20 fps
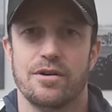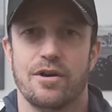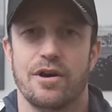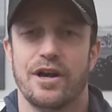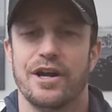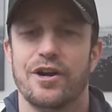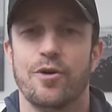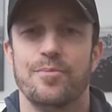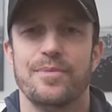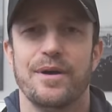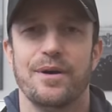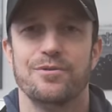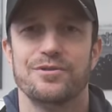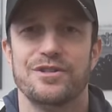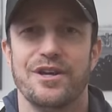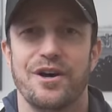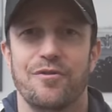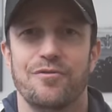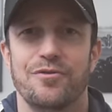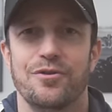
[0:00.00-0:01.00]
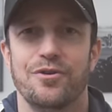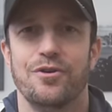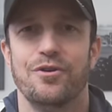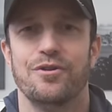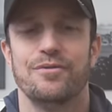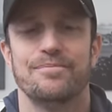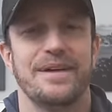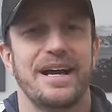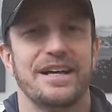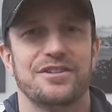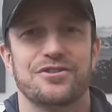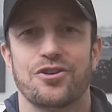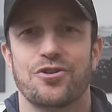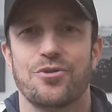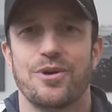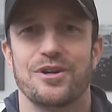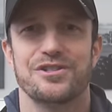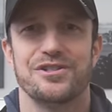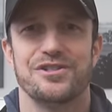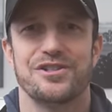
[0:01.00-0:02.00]
All right, I hope that was helpful. Ask your
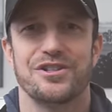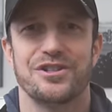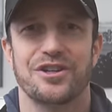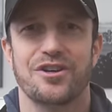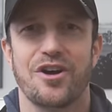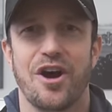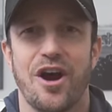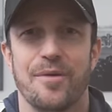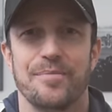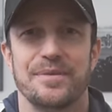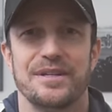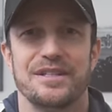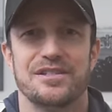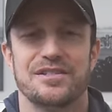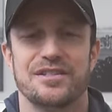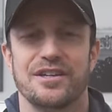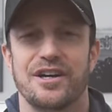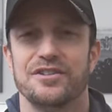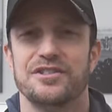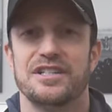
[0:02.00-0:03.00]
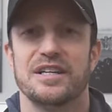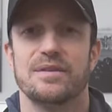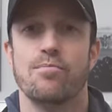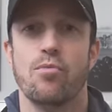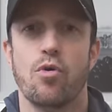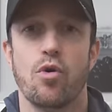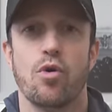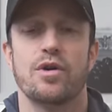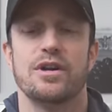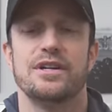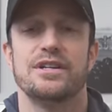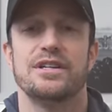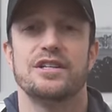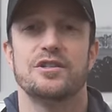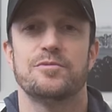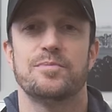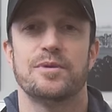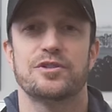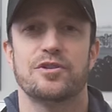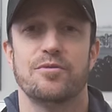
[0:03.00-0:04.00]
questions in the comments. I'll dig more into
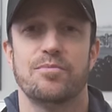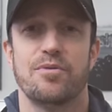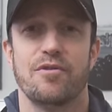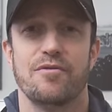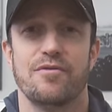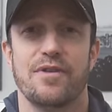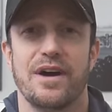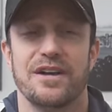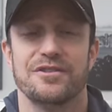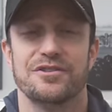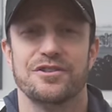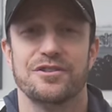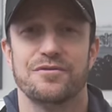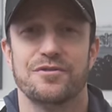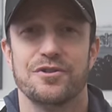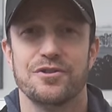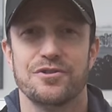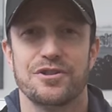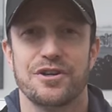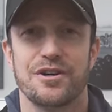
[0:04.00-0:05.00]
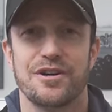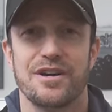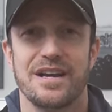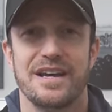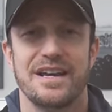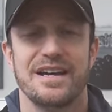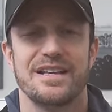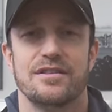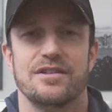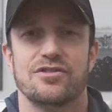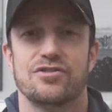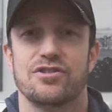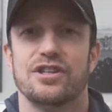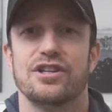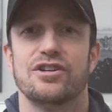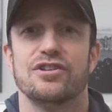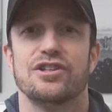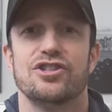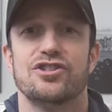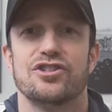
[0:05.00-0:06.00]
these picture profiles in the future. These are
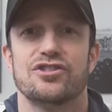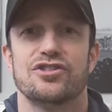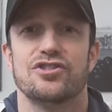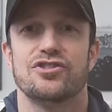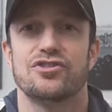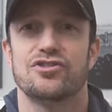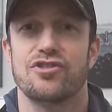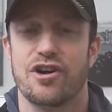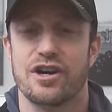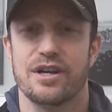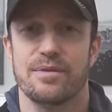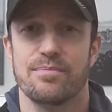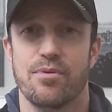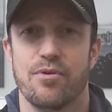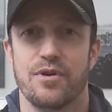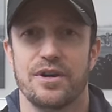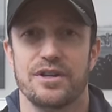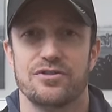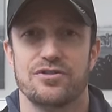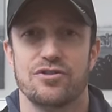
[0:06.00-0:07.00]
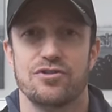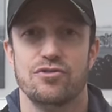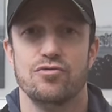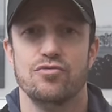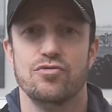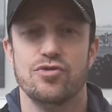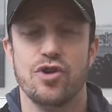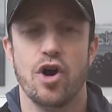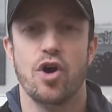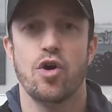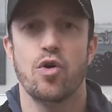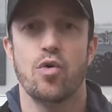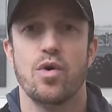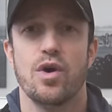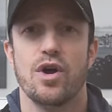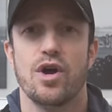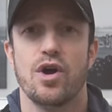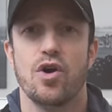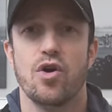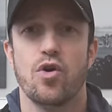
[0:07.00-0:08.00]
literally just a starting point, so you
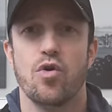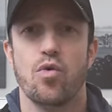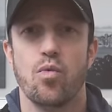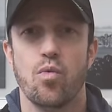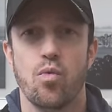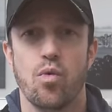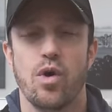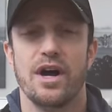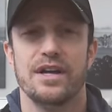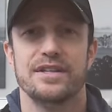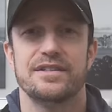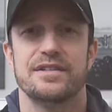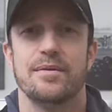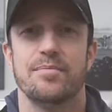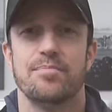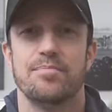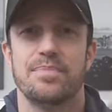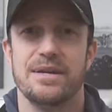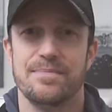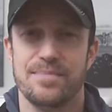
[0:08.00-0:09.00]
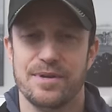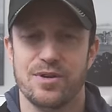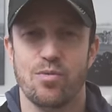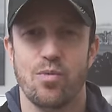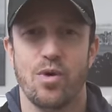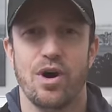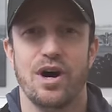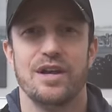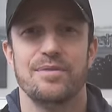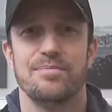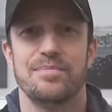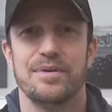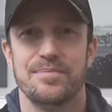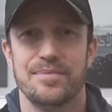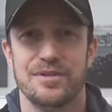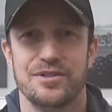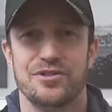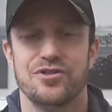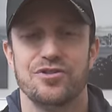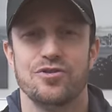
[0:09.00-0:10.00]
know what PP1,
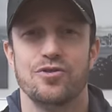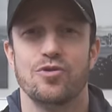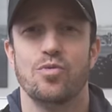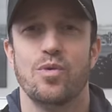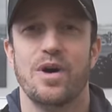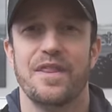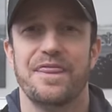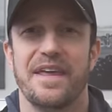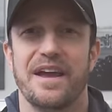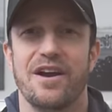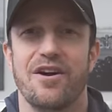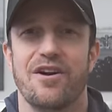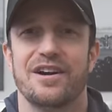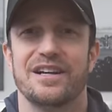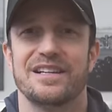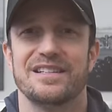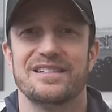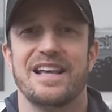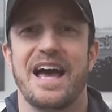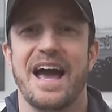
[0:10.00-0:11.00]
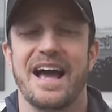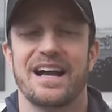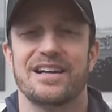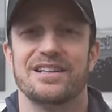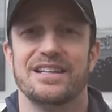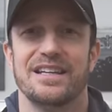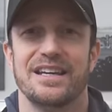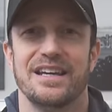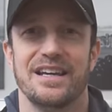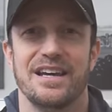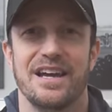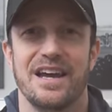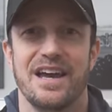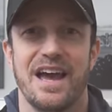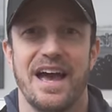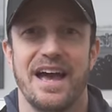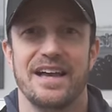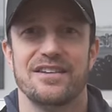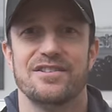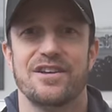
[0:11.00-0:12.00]
PP2, what they are exactly
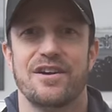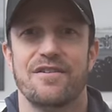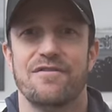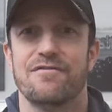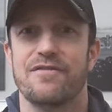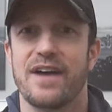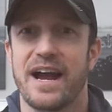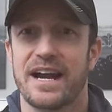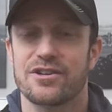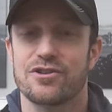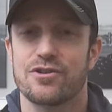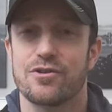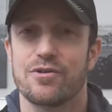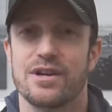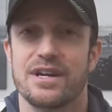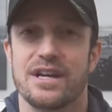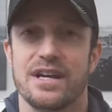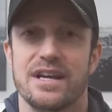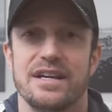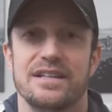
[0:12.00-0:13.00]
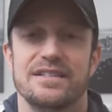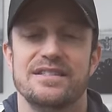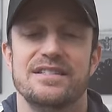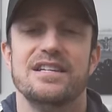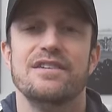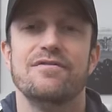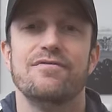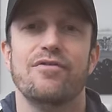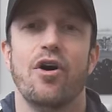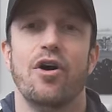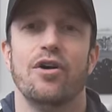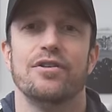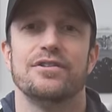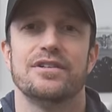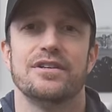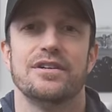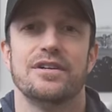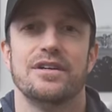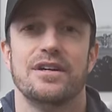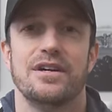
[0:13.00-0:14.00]
as their factory
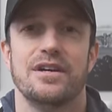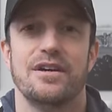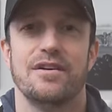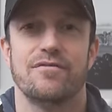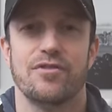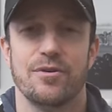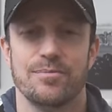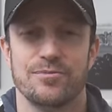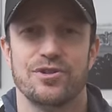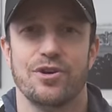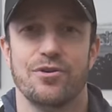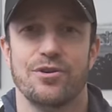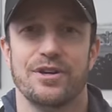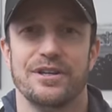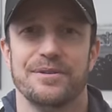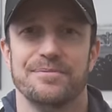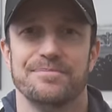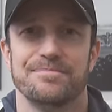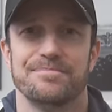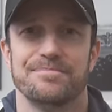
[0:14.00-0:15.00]
default from Sony.